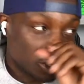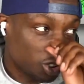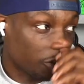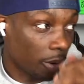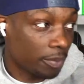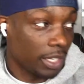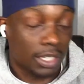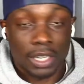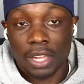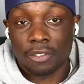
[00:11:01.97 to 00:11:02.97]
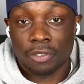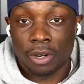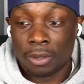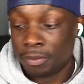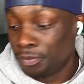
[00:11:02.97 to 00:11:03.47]
So if I'm thinking at it
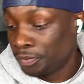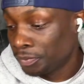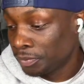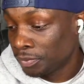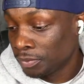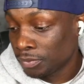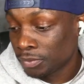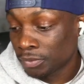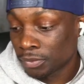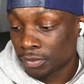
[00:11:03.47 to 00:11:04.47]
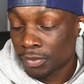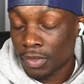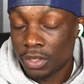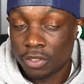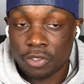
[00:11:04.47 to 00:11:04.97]
from
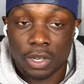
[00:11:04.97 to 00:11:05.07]
the front